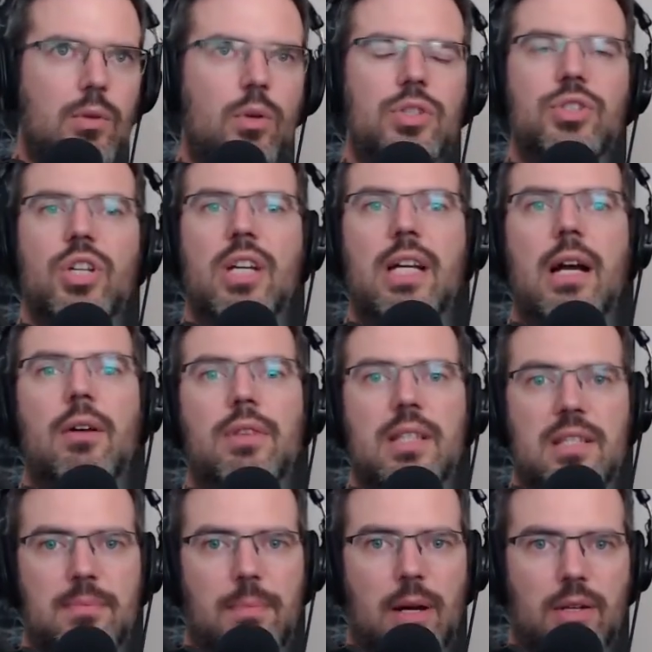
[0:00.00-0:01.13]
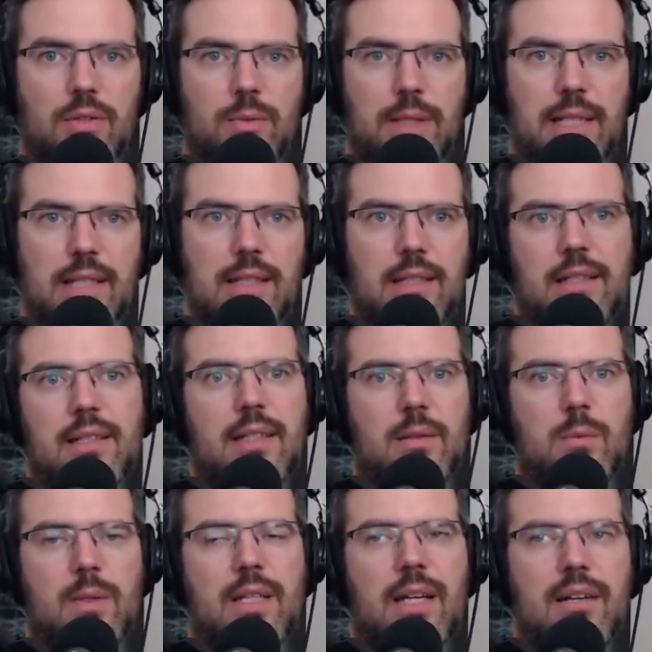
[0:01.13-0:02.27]
or check out the Spark Week
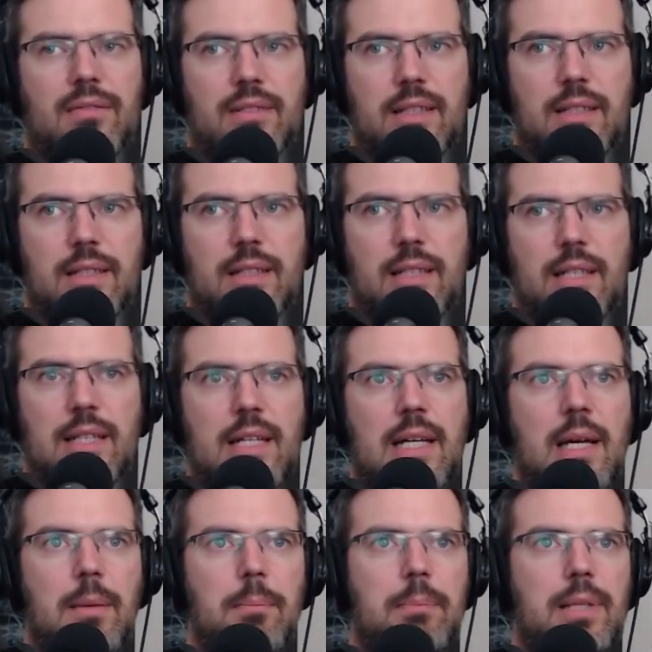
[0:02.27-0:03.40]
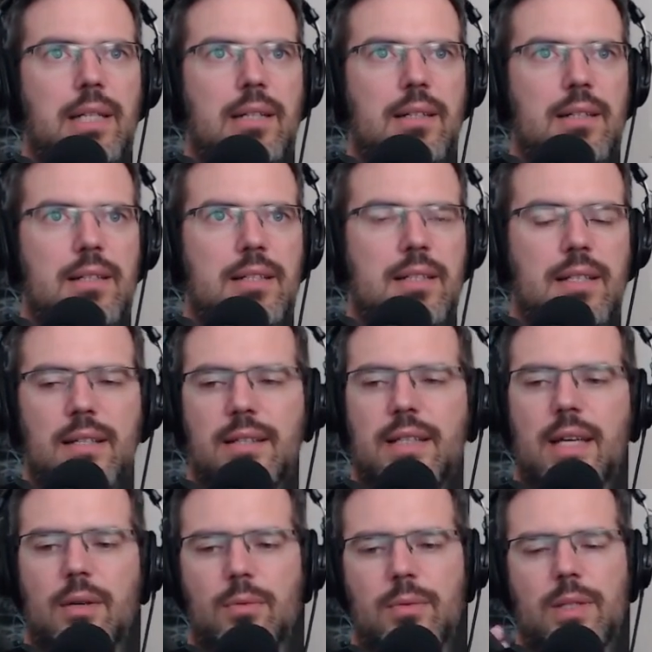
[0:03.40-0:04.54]
that we have done, because
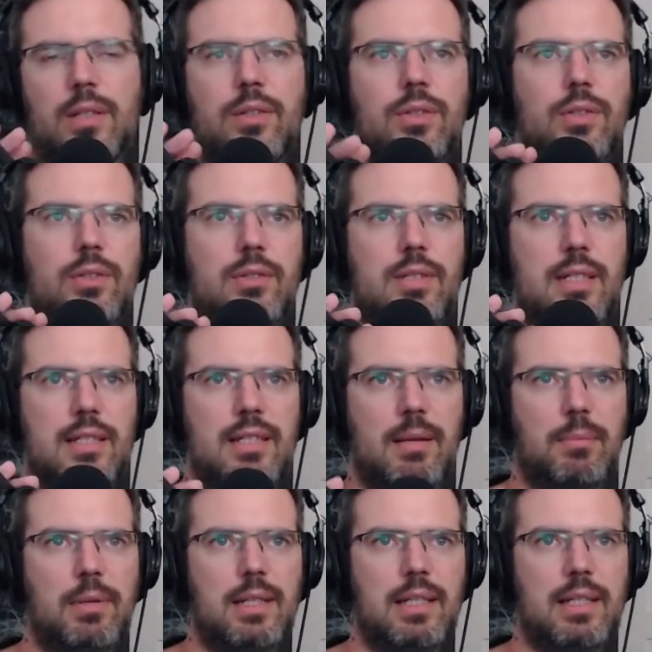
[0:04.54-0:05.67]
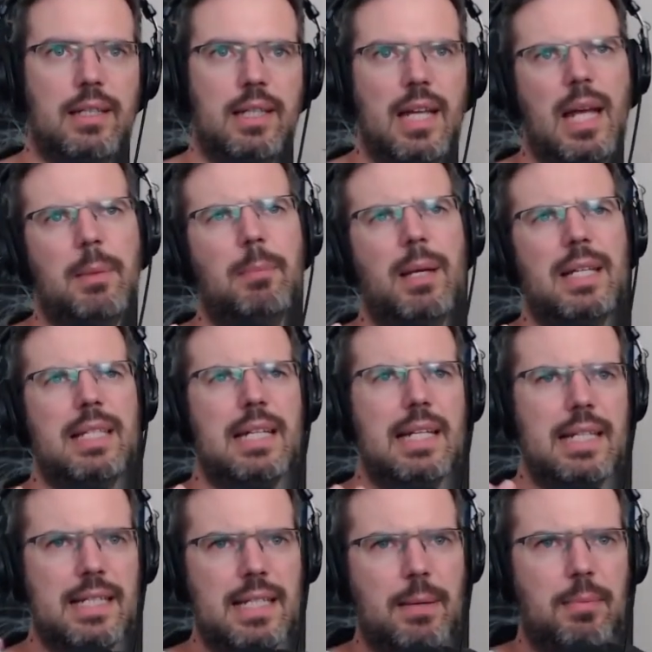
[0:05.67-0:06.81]
there we are using Zeppelin.
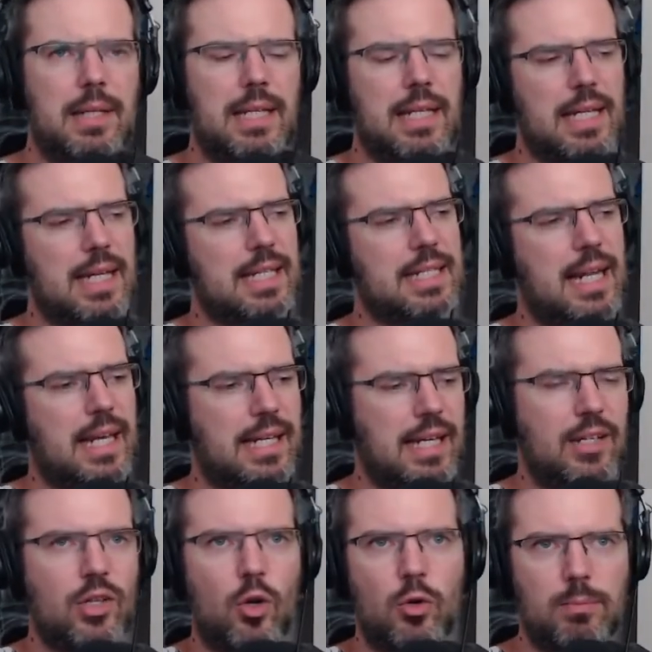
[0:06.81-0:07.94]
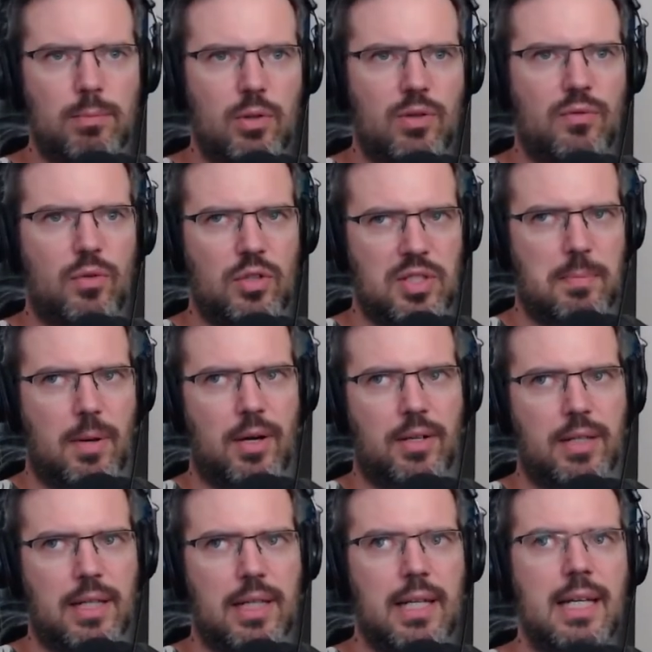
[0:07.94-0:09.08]
Basically, Zeppelin is like a notebook for
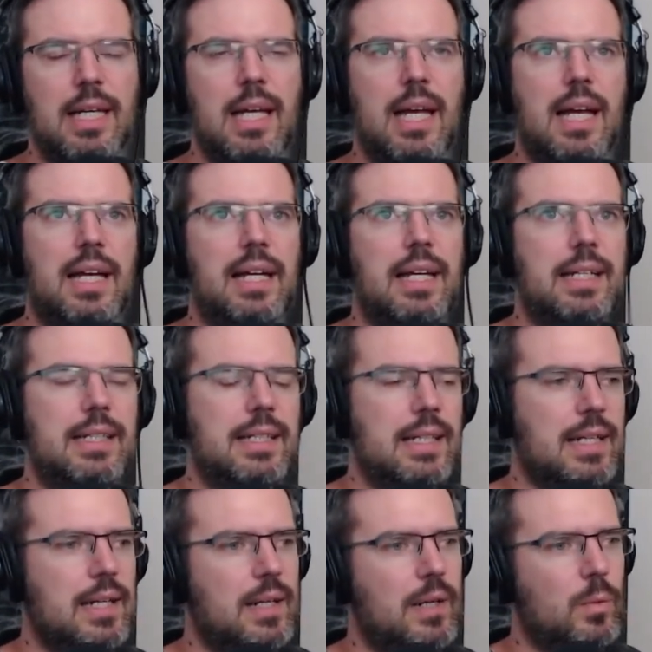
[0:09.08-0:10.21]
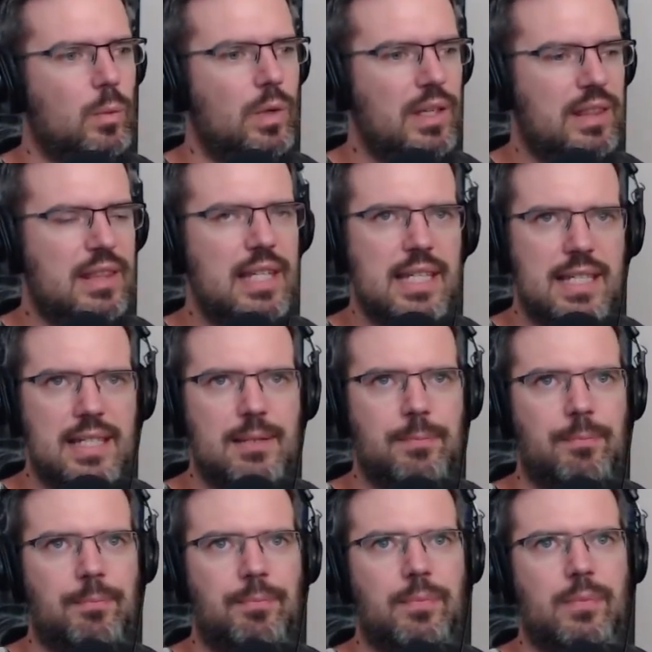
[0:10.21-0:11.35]
Spark, and with this,